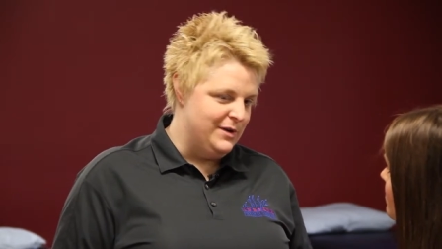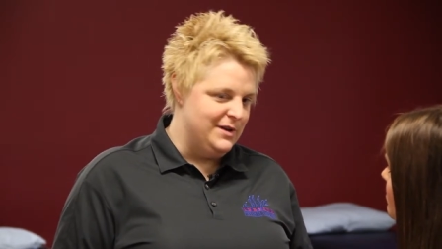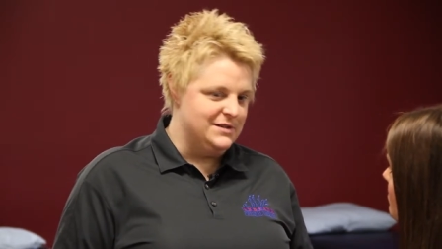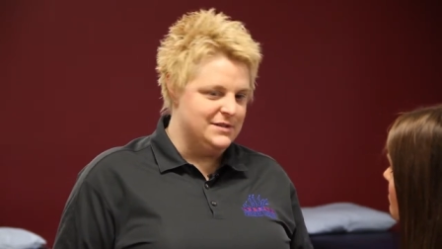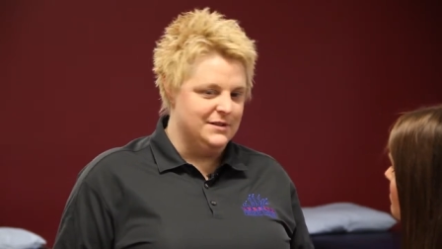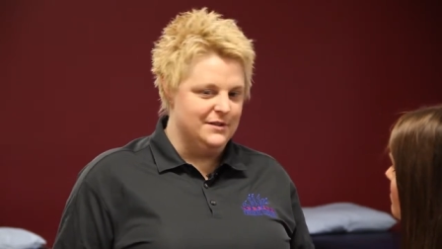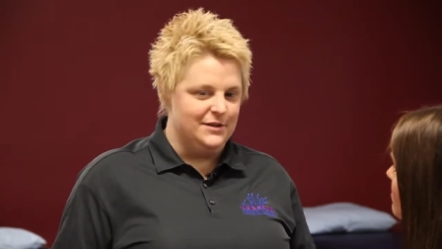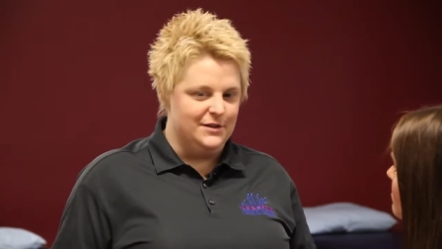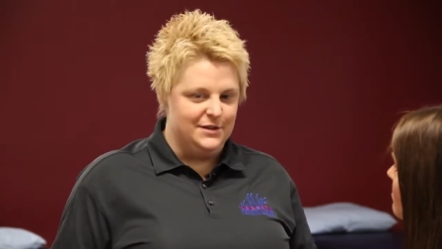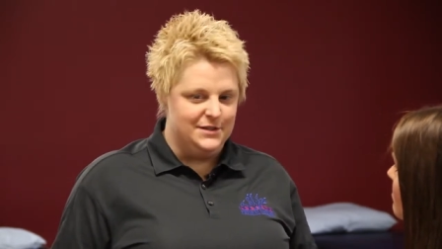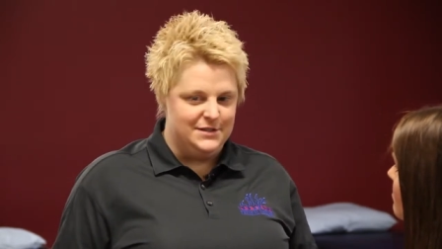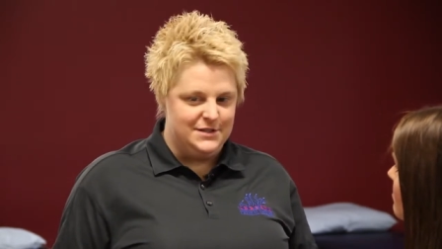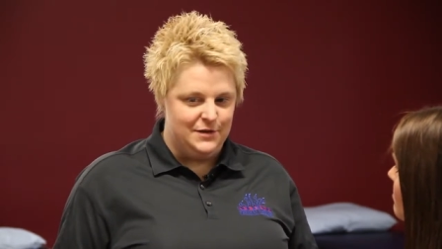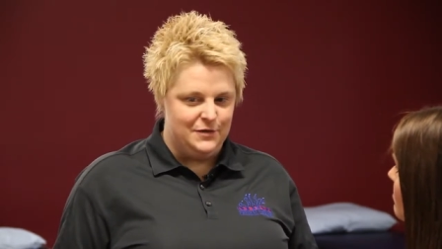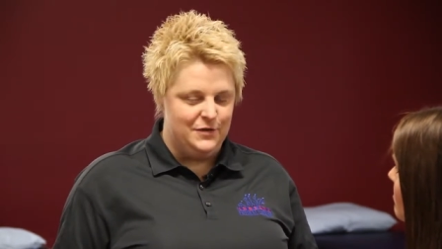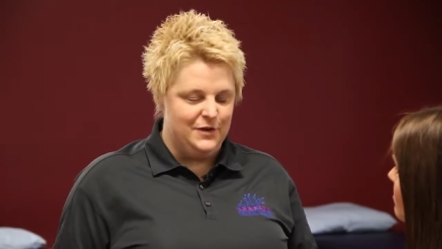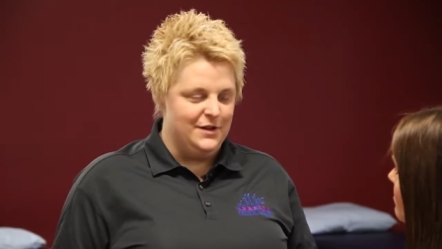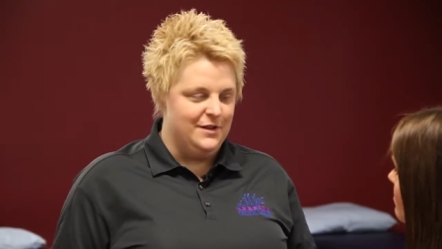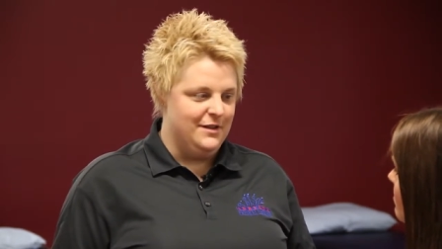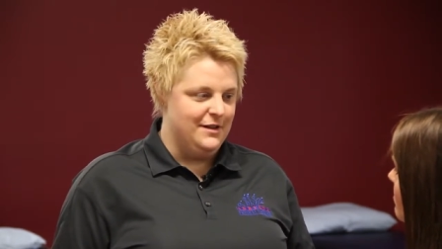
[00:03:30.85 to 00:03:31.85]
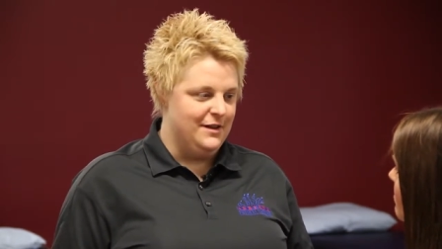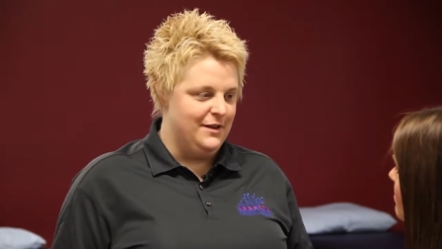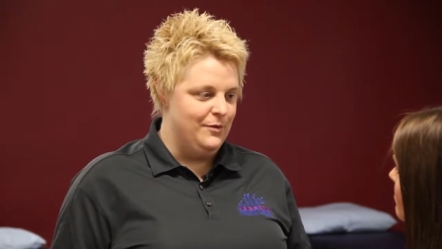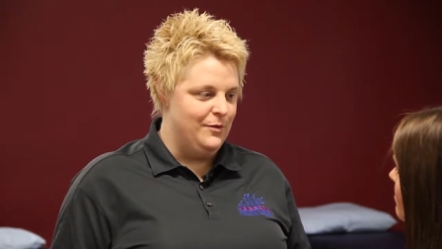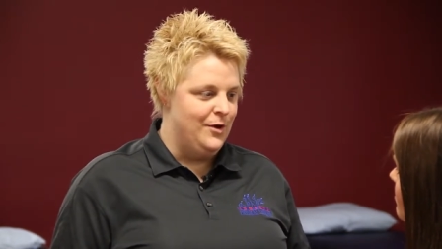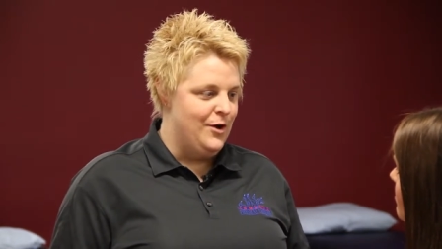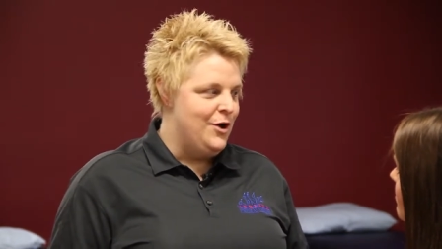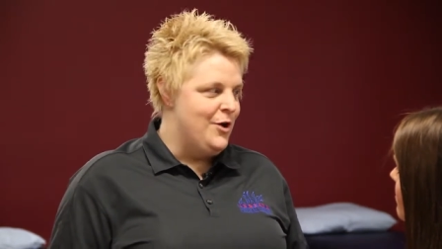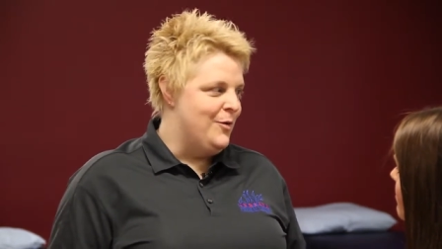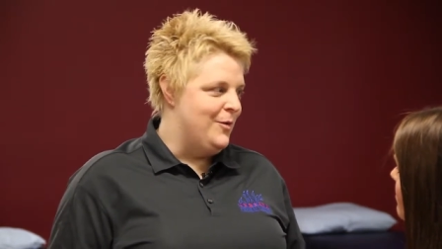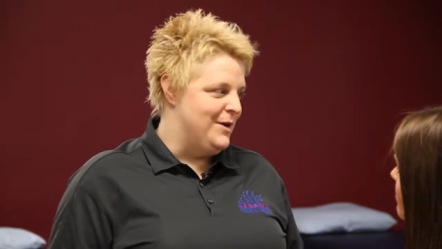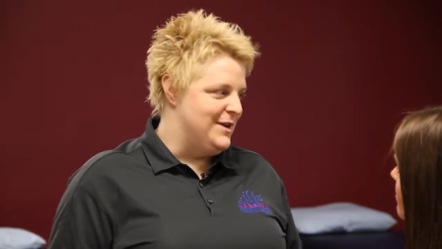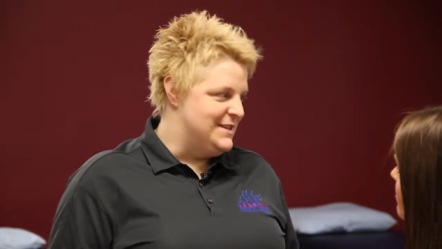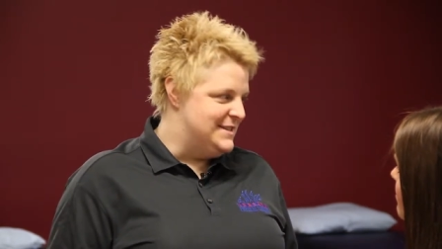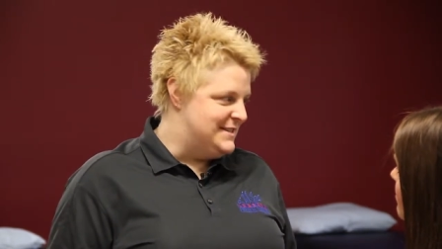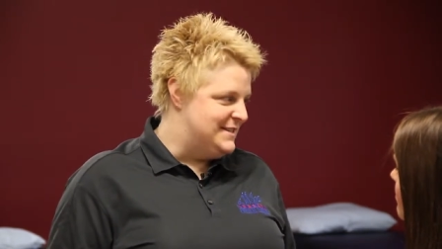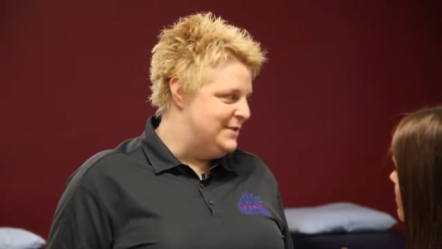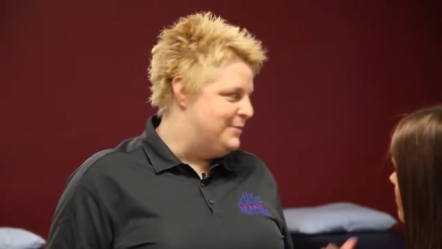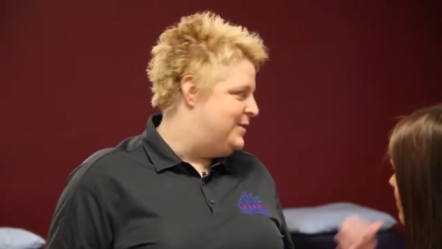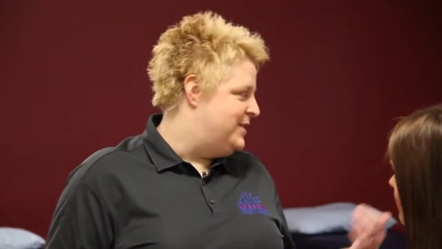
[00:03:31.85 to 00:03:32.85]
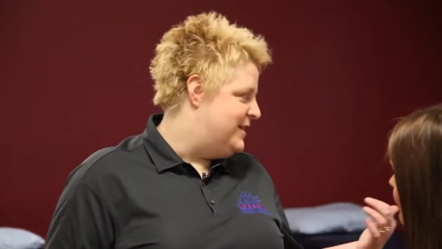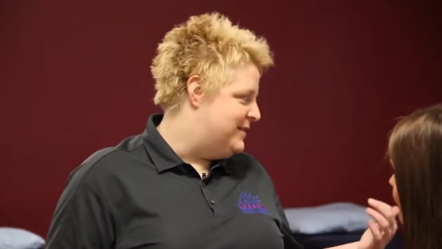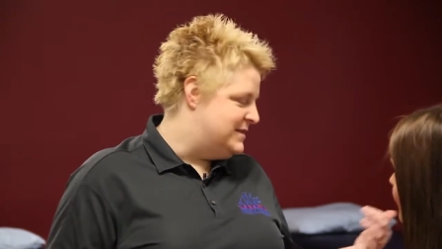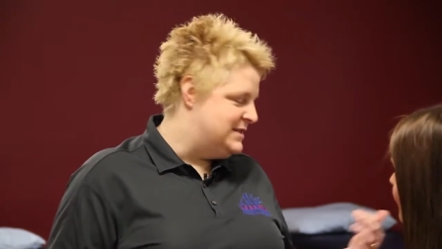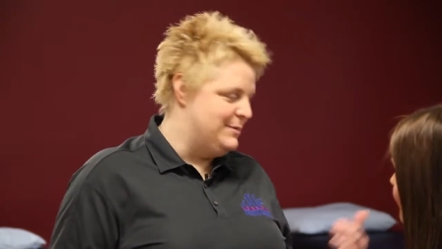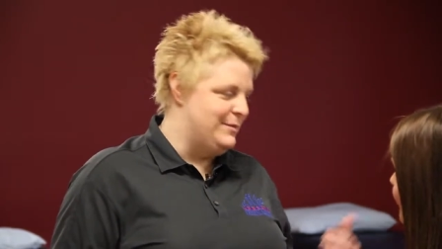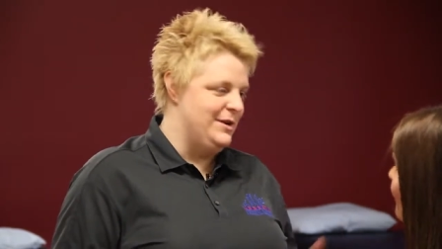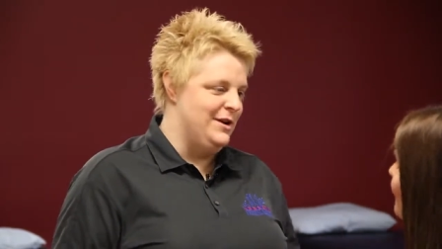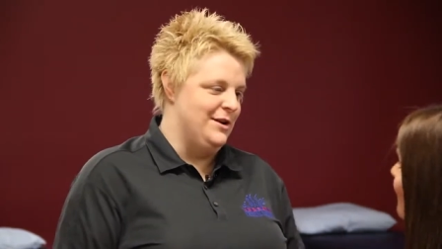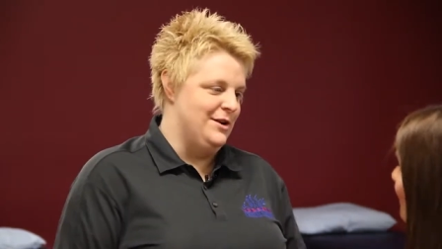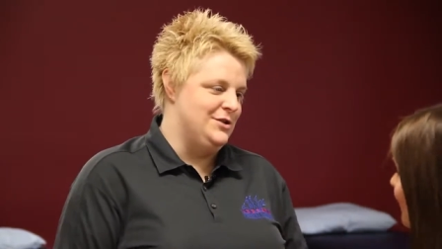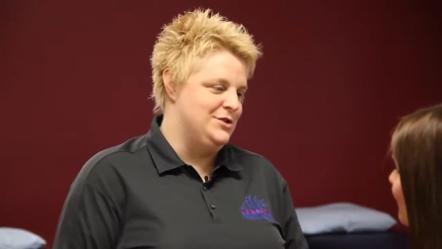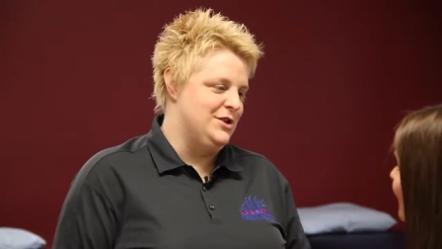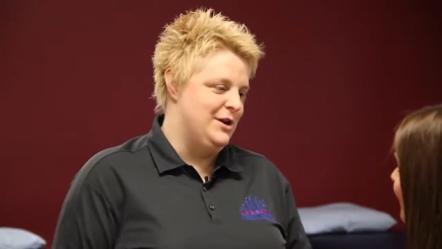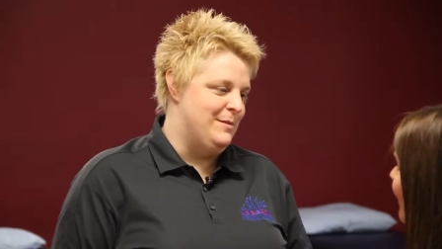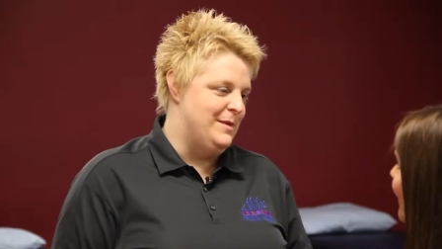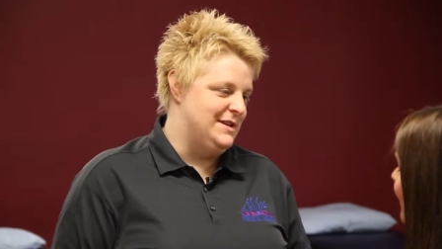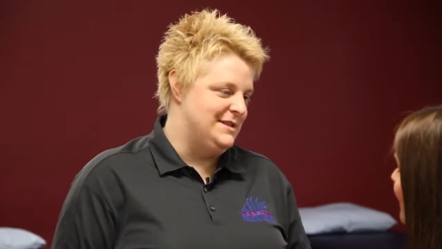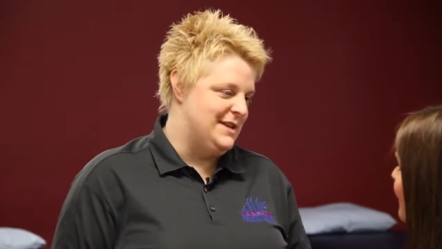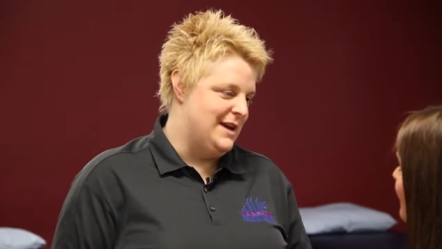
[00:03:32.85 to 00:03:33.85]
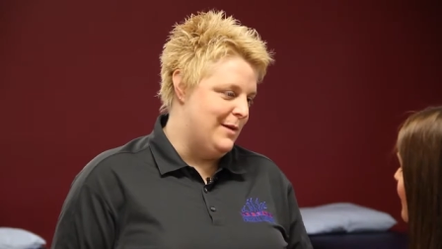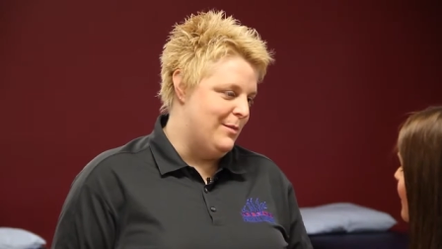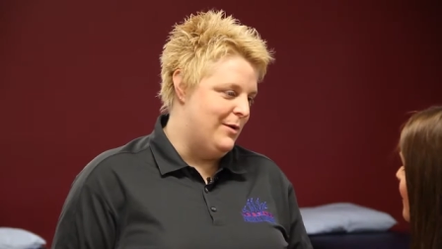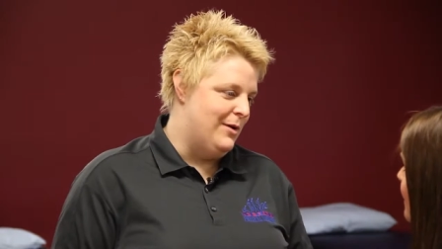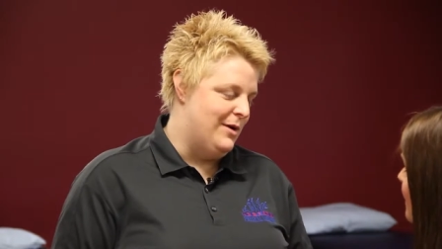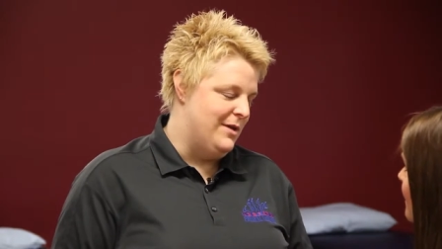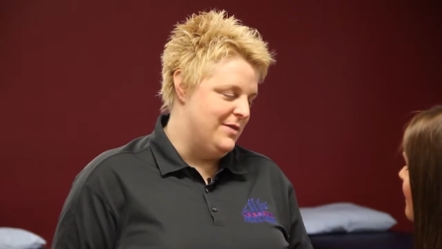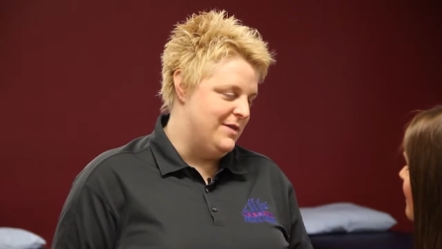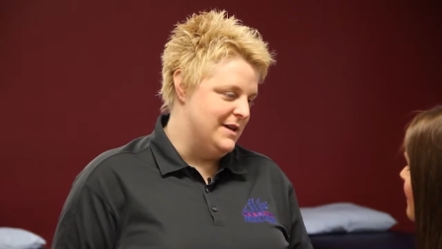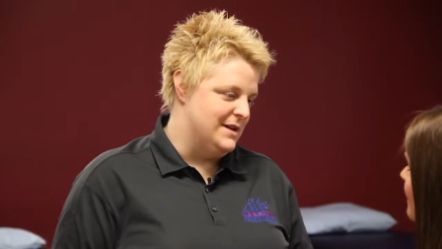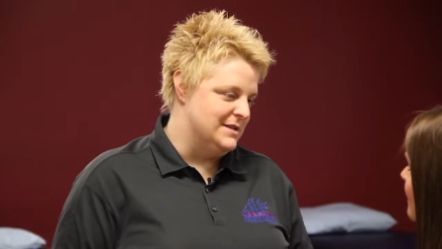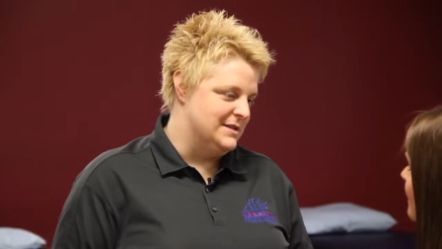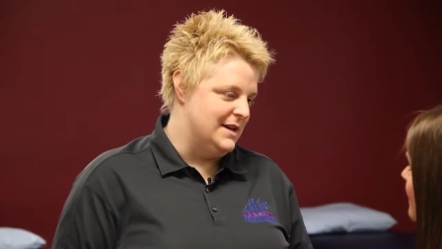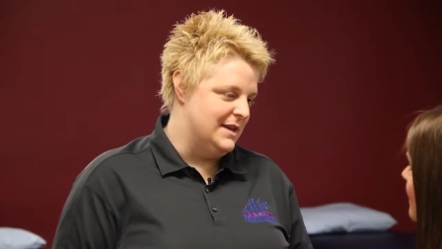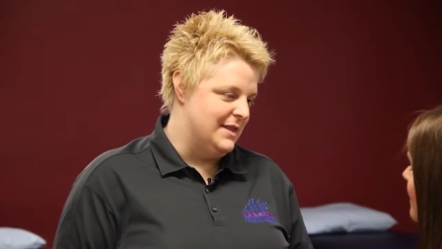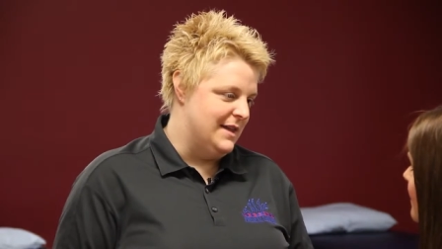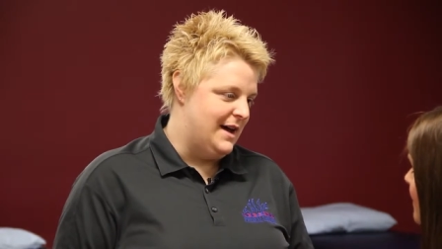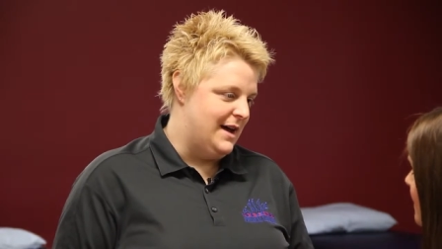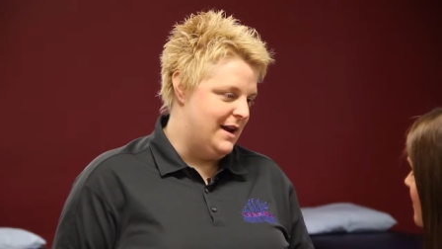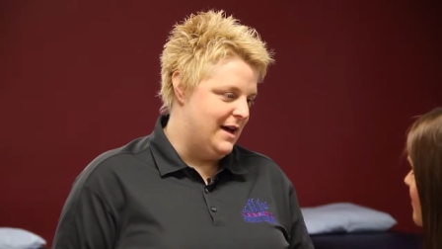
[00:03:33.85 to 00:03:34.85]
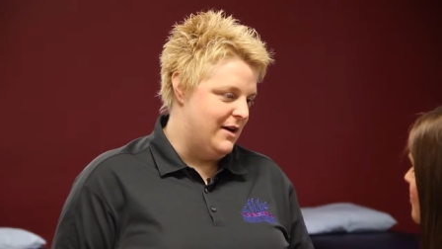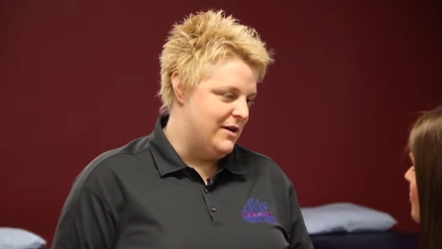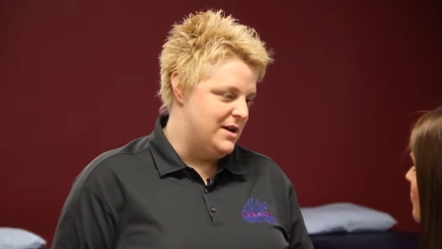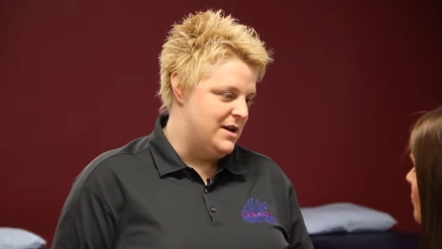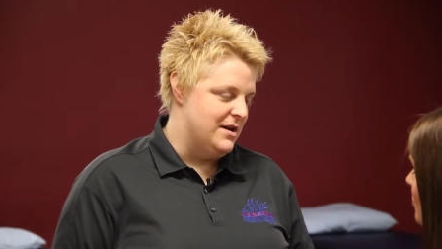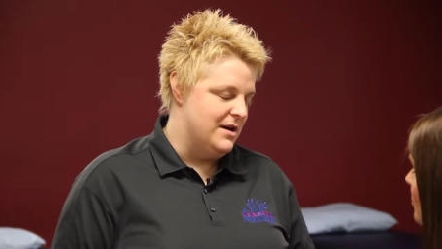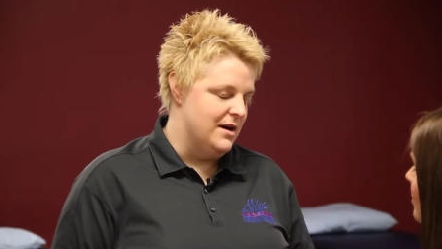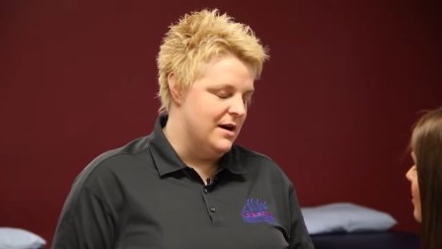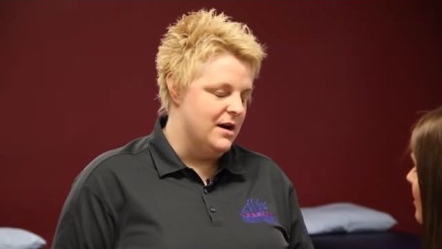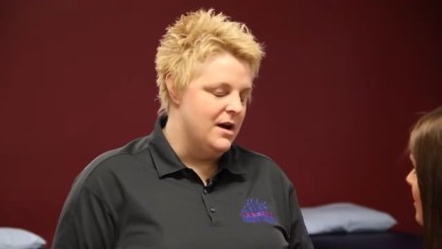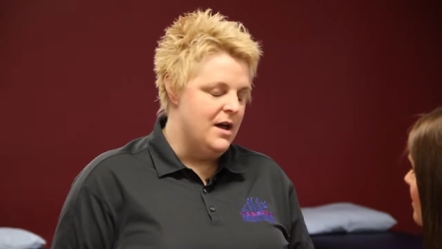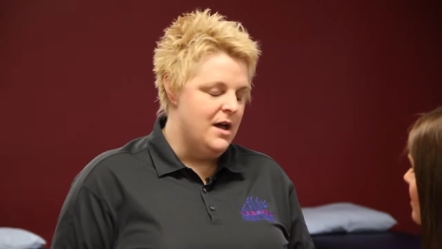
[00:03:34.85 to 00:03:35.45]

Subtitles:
but it's a little different than what you see when you have somebody on a treatment table and things like that out here.